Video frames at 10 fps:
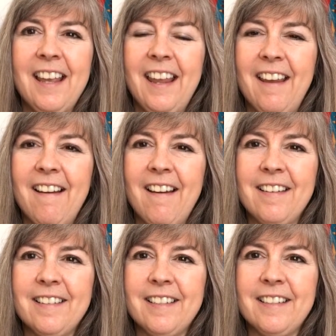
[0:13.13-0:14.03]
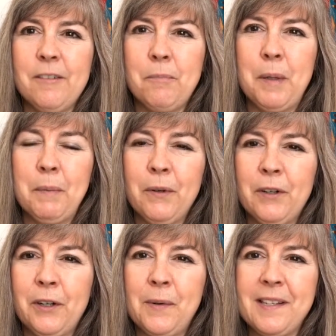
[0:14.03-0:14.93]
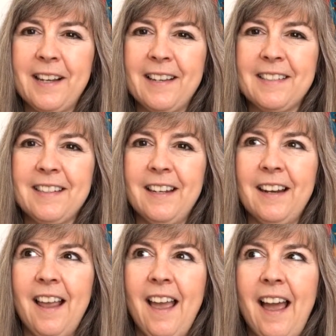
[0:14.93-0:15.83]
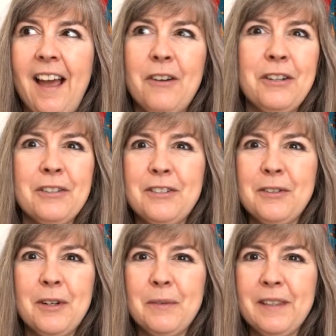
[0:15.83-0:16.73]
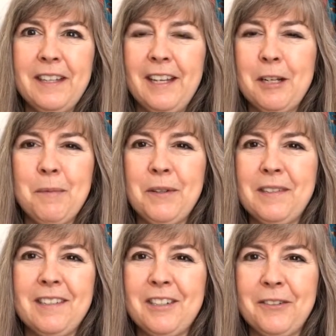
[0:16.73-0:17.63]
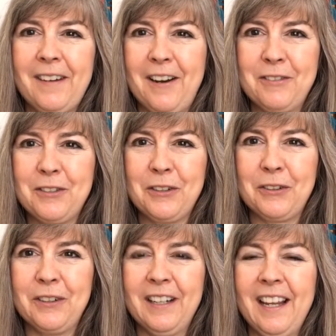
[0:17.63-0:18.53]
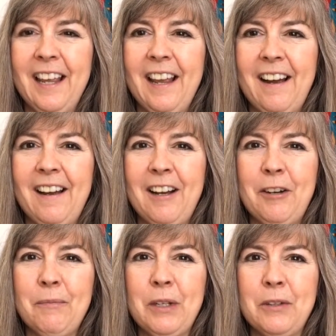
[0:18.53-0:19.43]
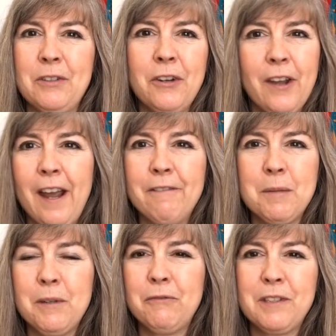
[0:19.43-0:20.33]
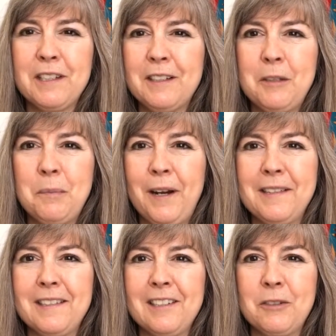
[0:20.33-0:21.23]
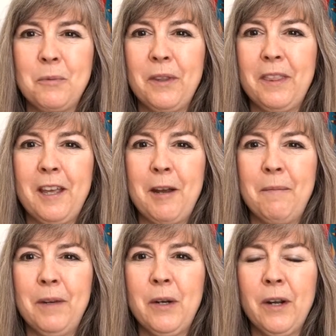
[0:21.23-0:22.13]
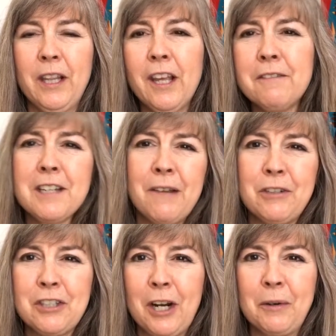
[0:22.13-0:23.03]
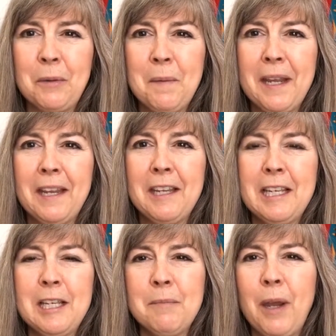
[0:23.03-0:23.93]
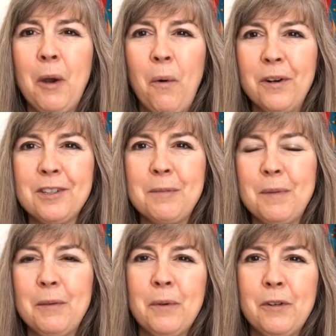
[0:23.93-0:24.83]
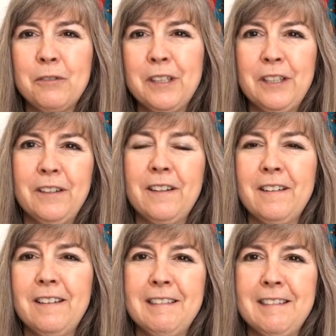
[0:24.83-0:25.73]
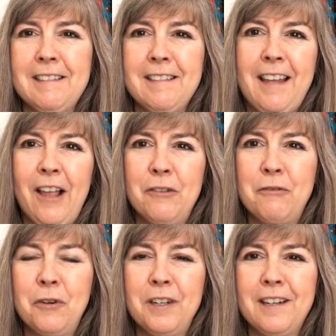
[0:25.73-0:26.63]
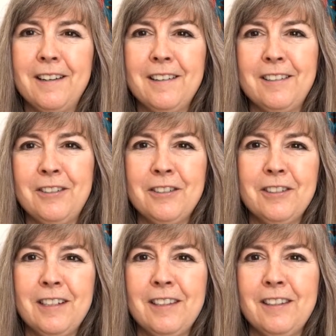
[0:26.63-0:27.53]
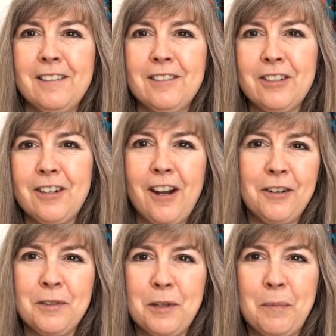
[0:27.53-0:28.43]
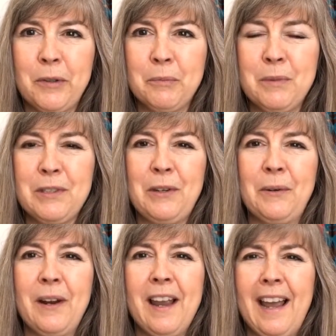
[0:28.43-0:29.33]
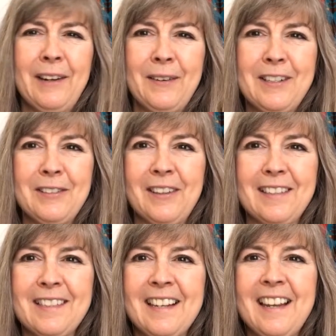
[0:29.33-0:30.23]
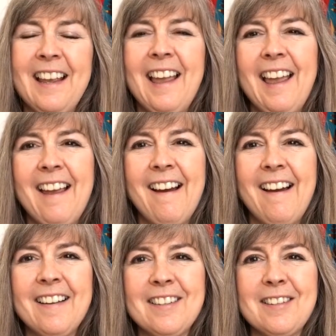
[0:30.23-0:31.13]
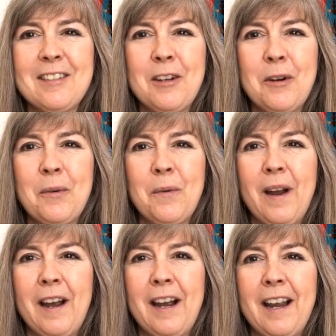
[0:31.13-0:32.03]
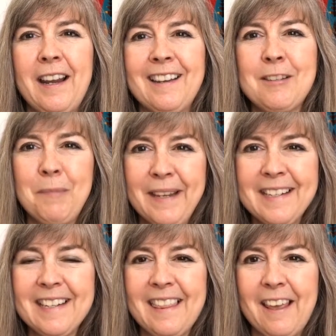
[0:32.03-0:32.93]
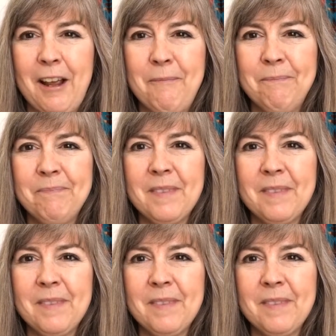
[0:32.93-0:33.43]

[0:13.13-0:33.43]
and people are always asking, how do you do it when the animal isn't around you? Don't you have to be physically present with them? I'd love to have you talk with my horse, but we're over here in California and you're in the Chicago suburbs. So how do I do this? And so I explained to them